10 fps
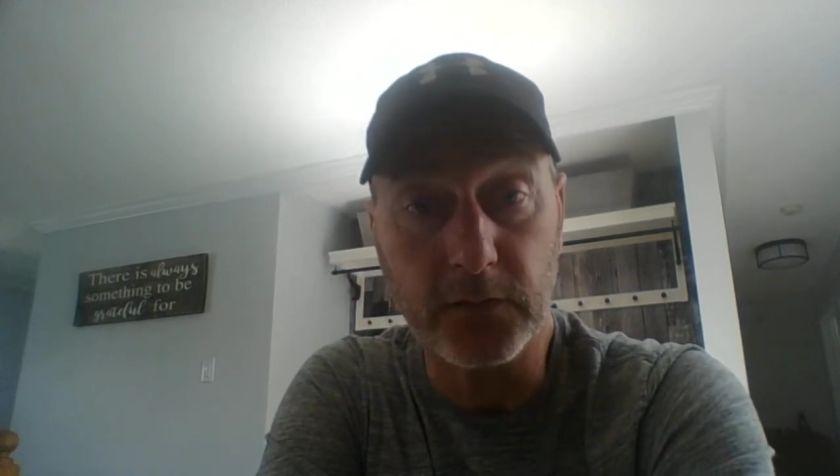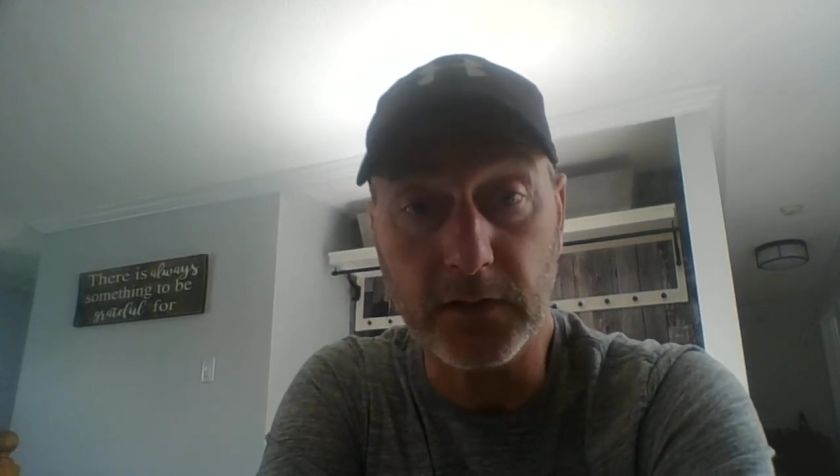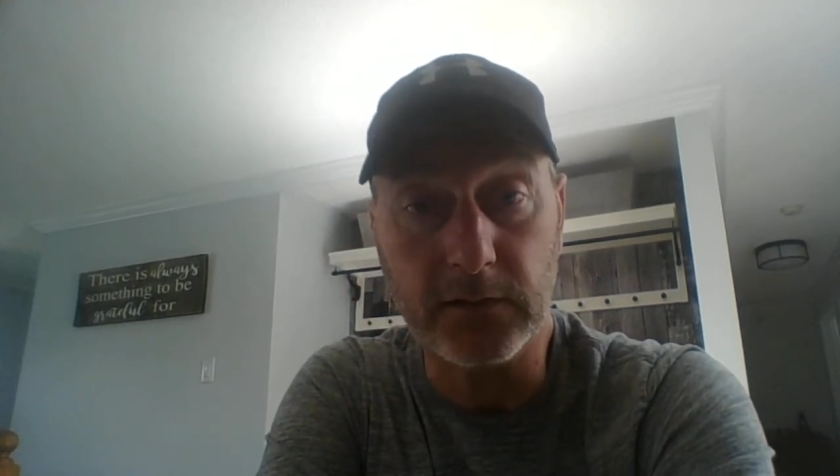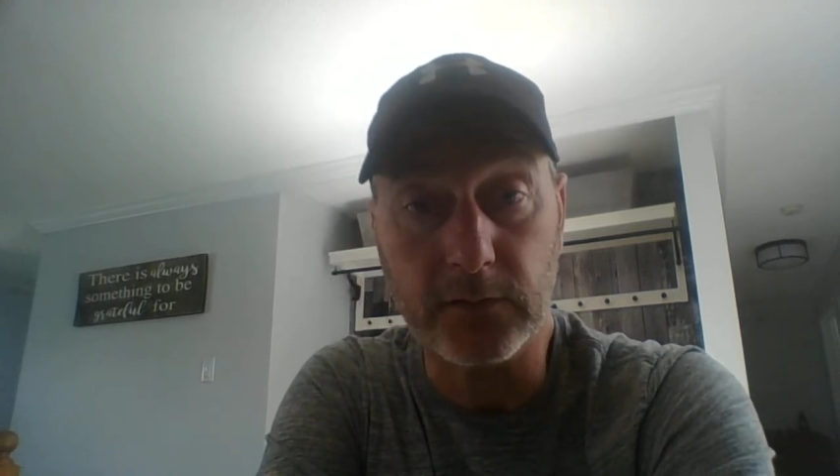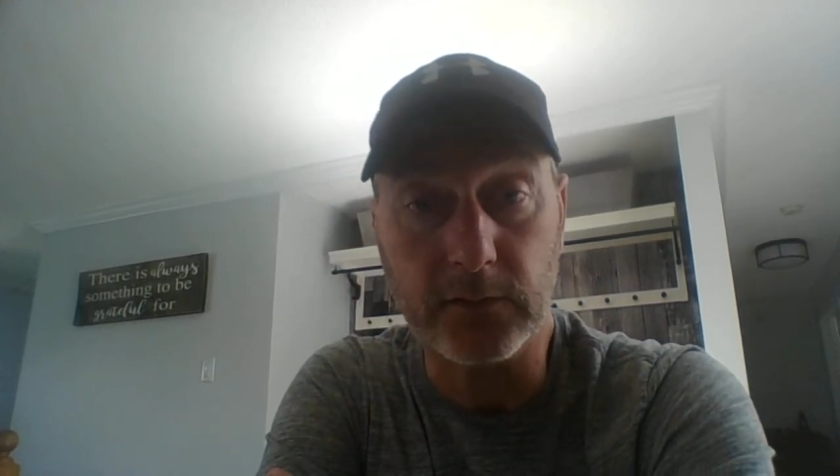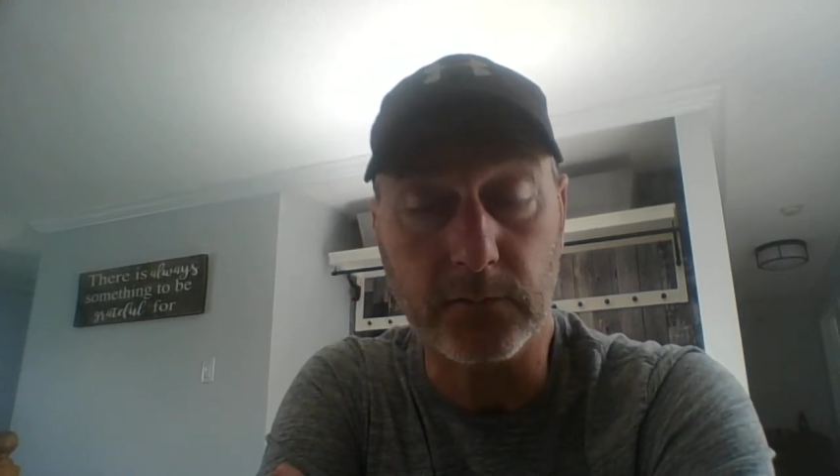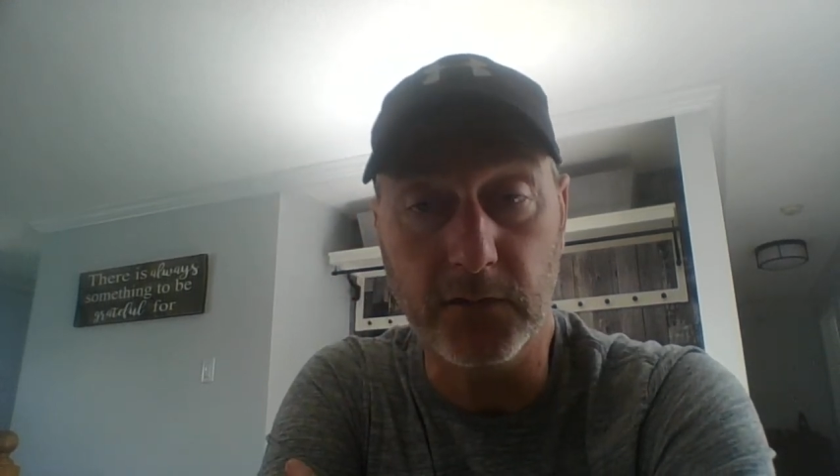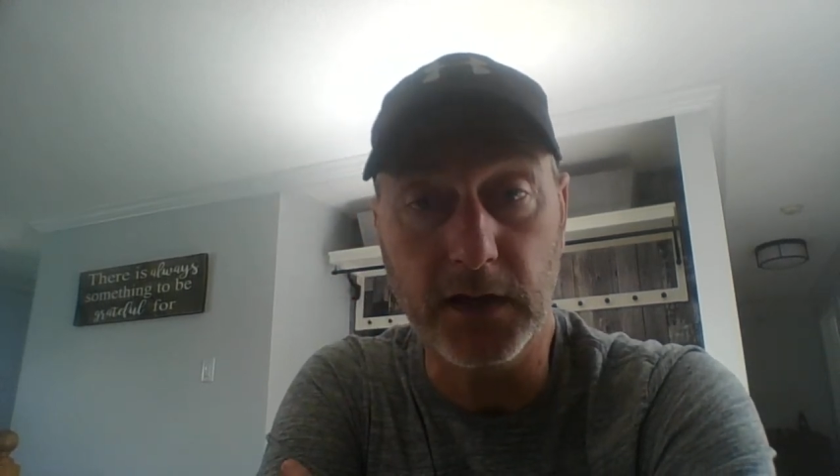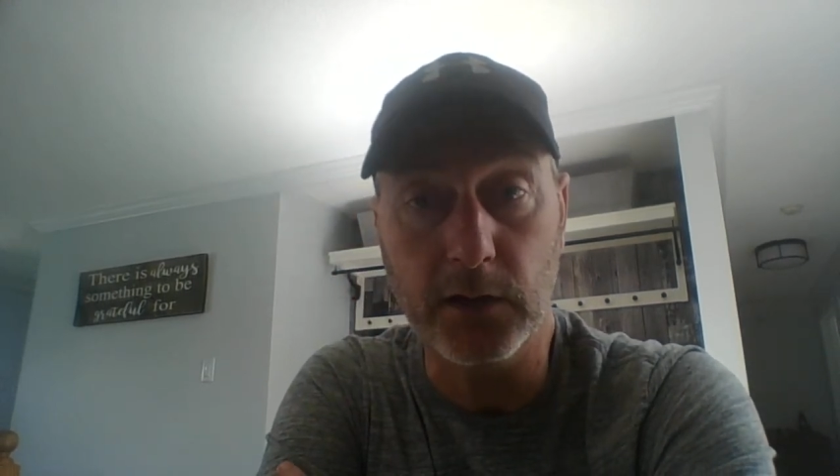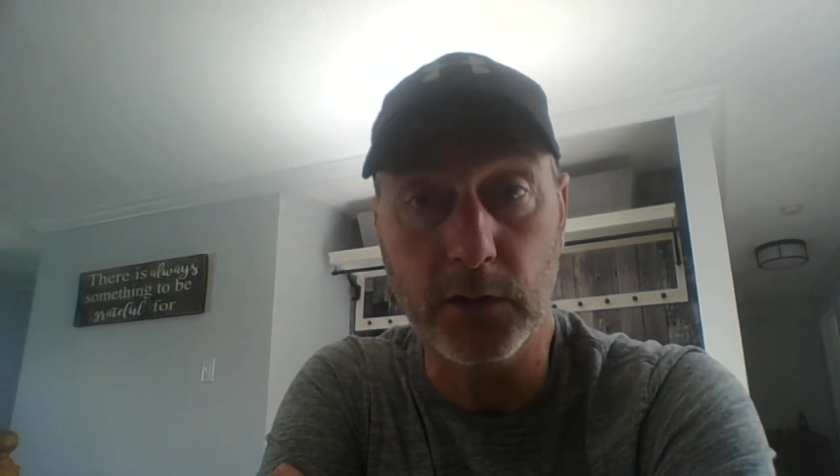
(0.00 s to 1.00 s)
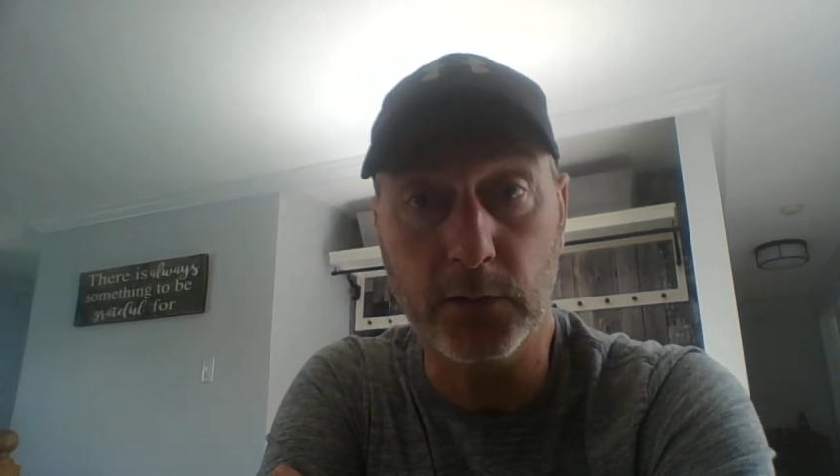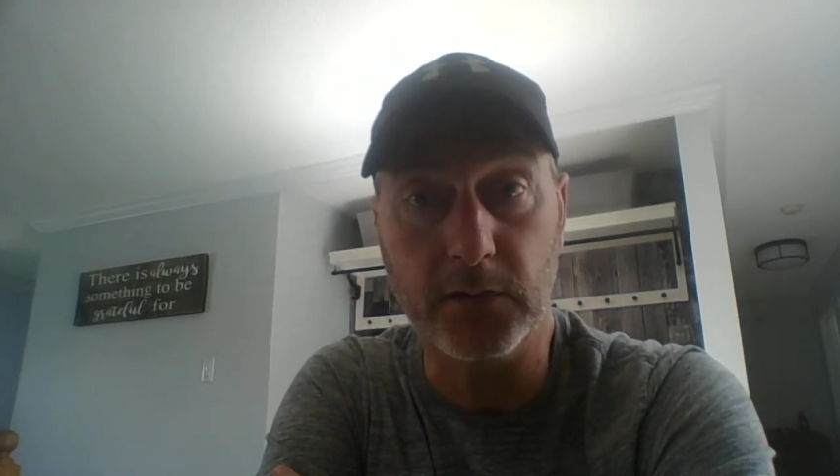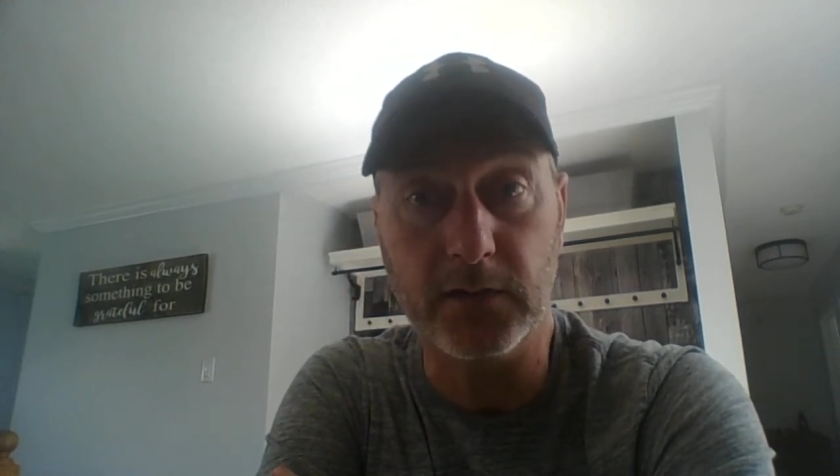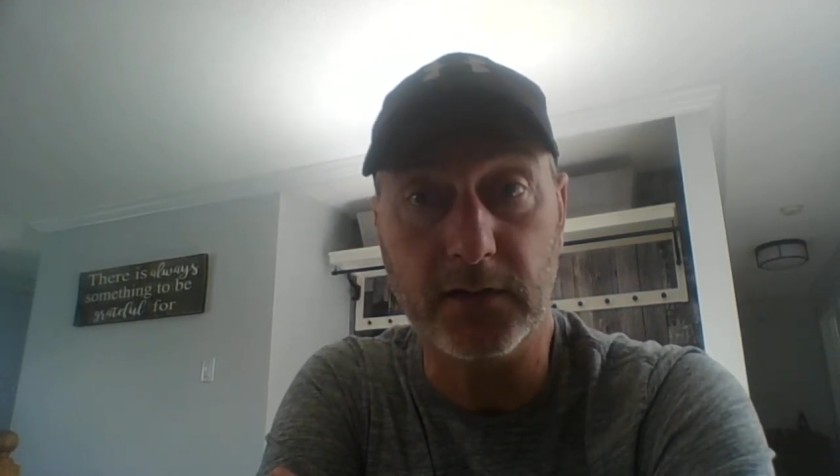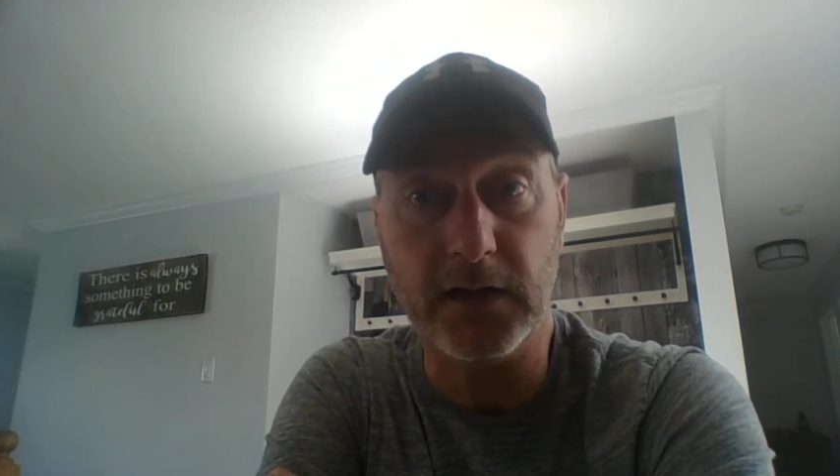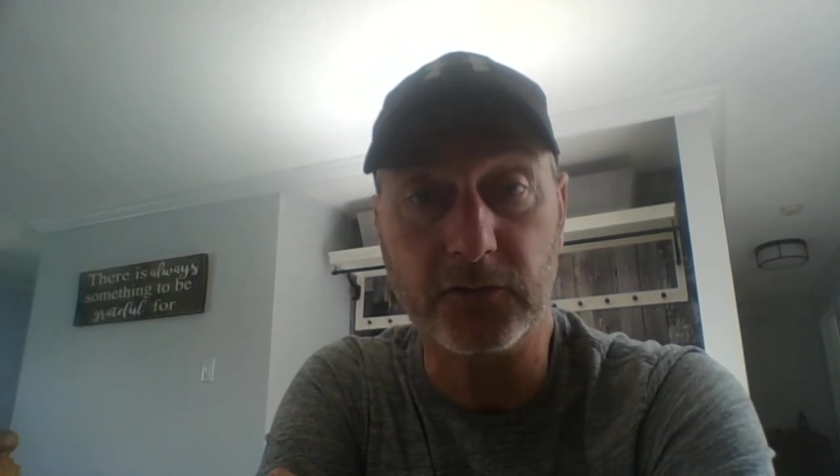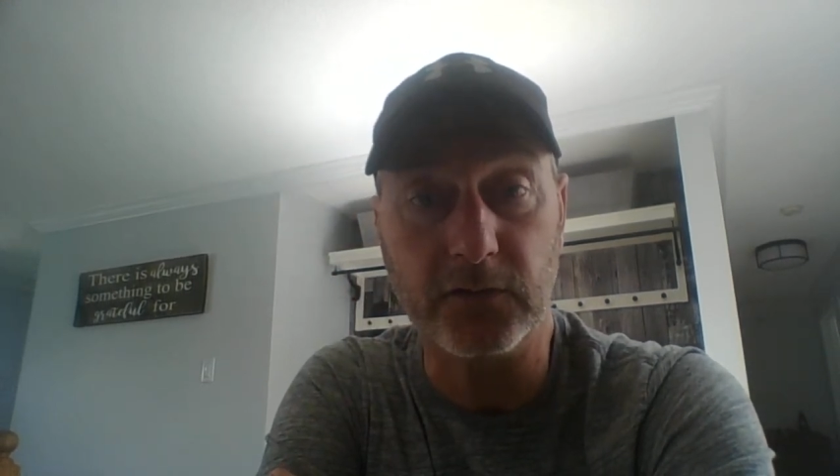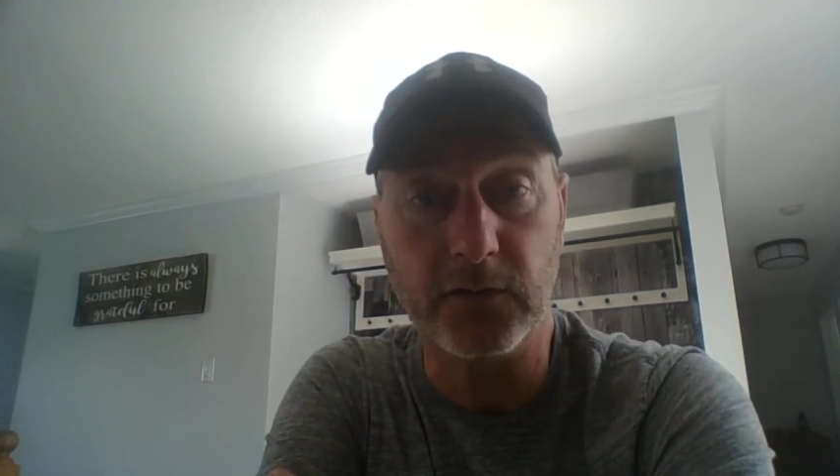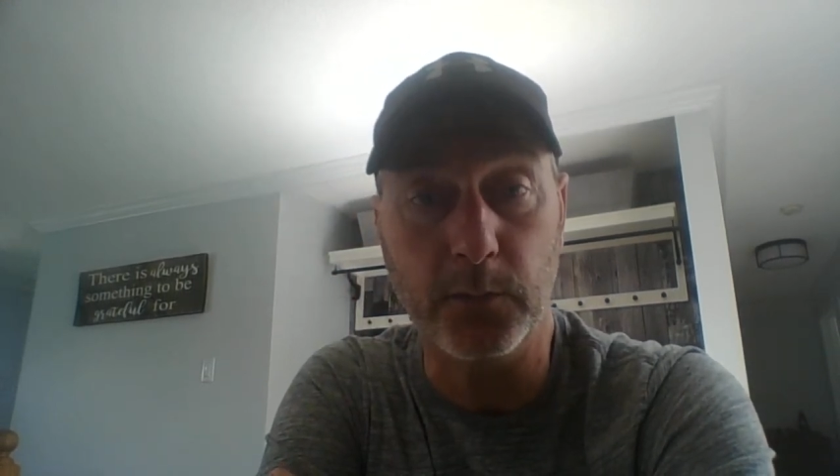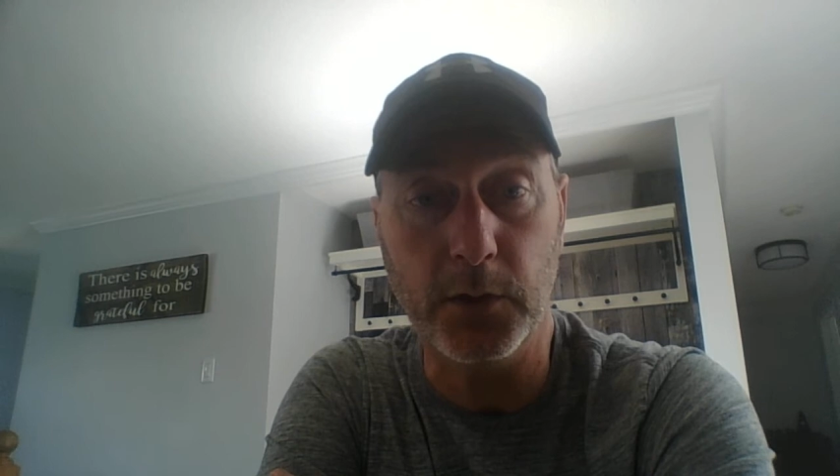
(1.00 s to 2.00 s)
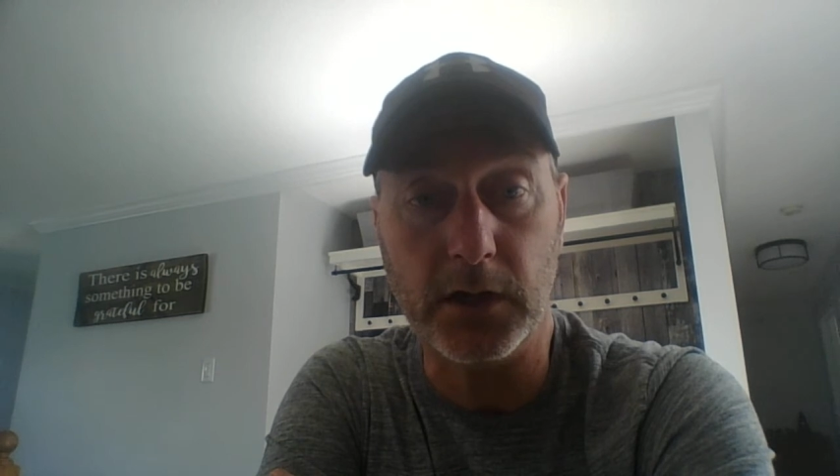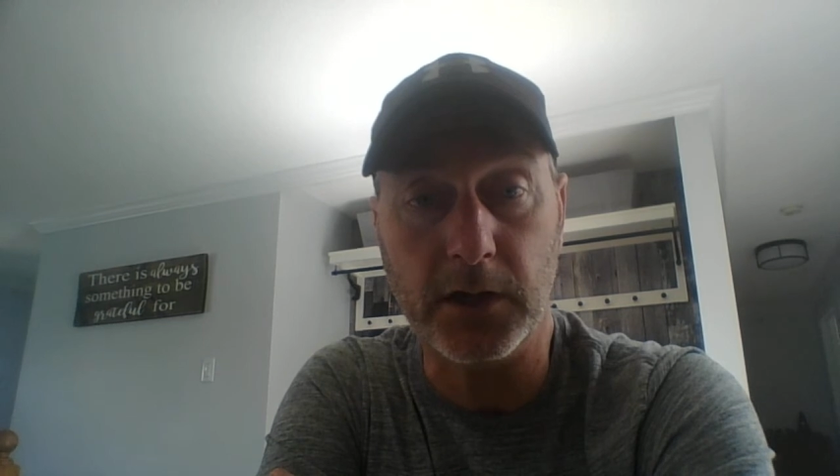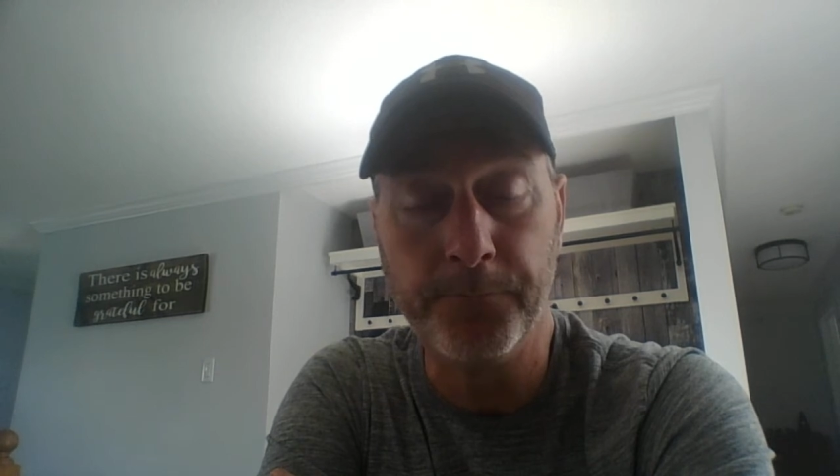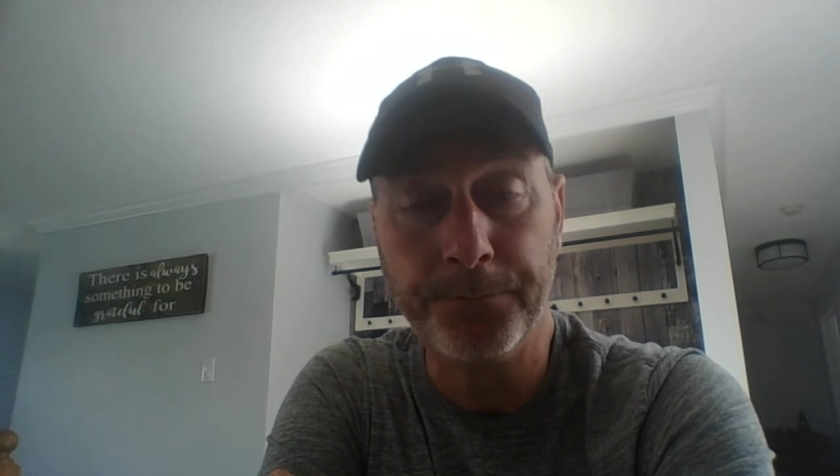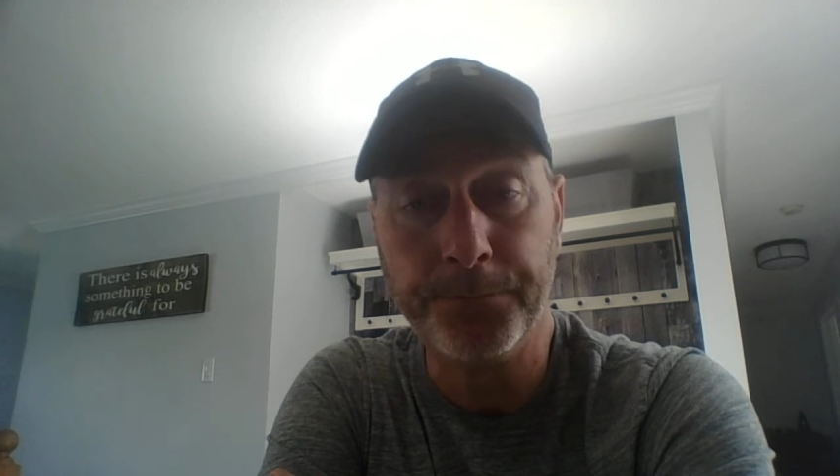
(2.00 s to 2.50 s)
6 videos and sections of the book,